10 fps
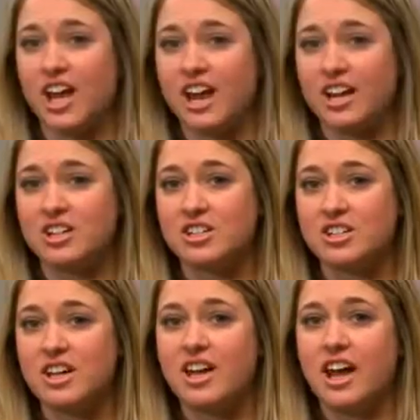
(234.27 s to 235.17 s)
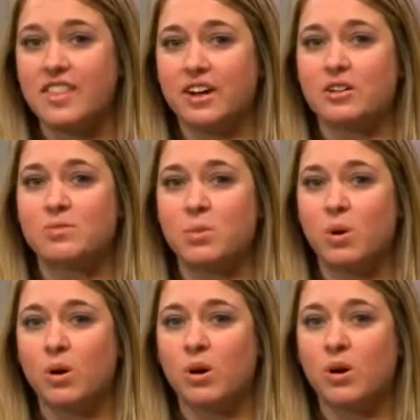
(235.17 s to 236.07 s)
changed and there is
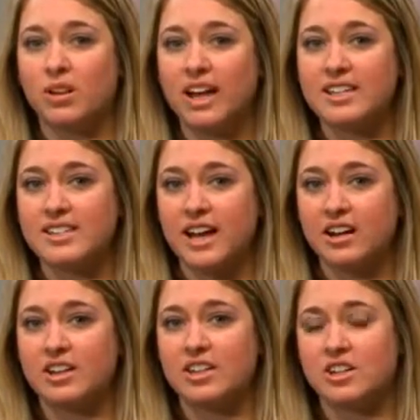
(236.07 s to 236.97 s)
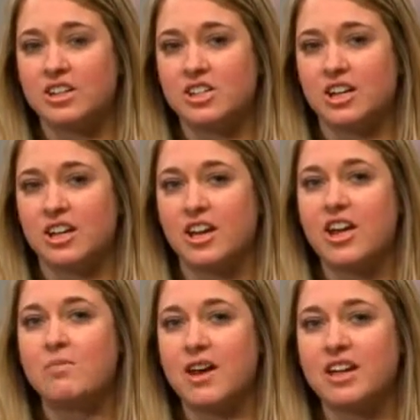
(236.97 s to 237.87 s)
more or less air in the cushion,
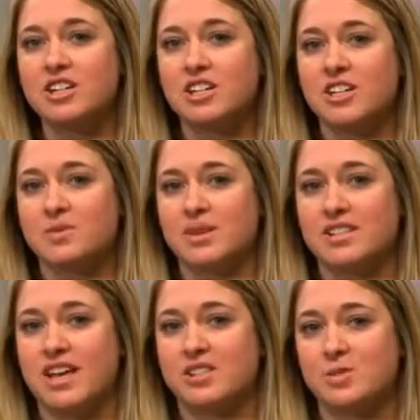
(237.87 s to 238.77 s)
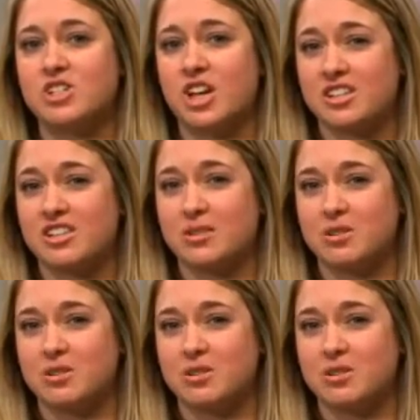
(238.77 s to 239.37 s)
make adjustments as we just